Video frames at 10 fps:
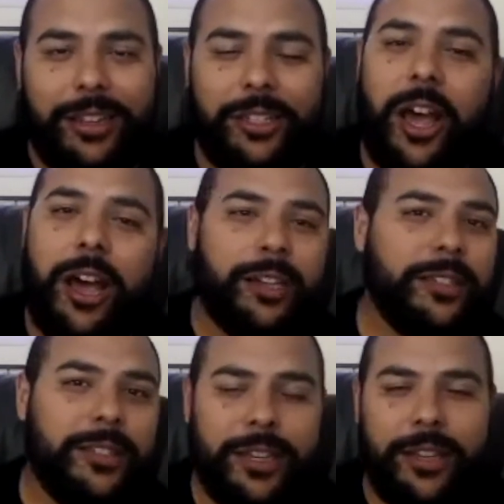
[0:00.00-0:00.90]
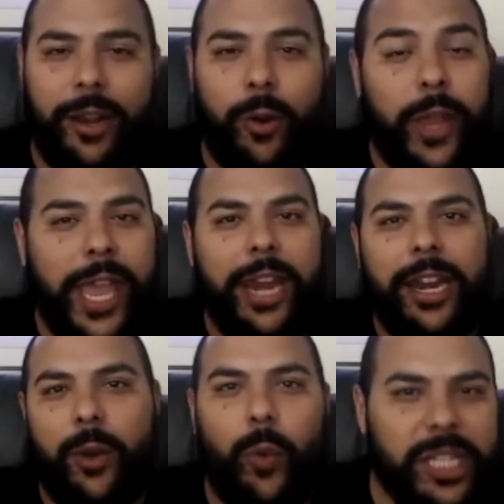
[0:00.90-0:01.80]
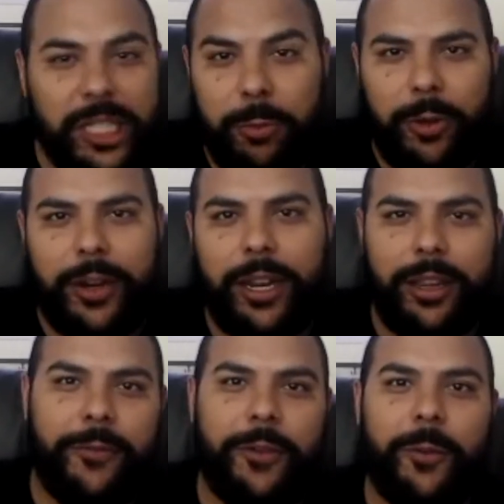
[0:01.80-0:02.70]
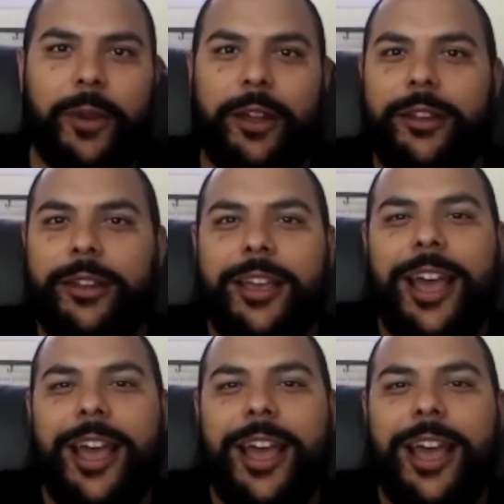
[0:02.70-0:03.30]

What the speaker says: talks and like candidate whispering, if you will.